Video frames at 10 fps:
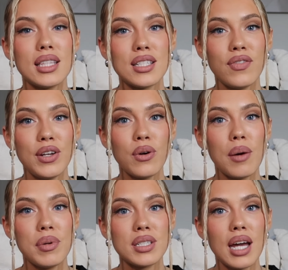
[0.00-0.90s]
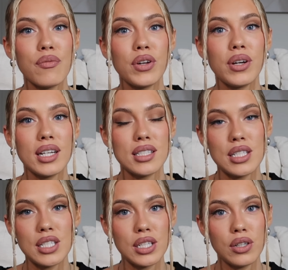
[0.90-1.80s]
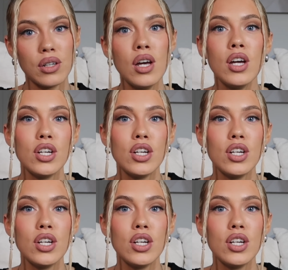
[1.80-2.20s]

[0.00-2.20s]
this video up in time for you guys to still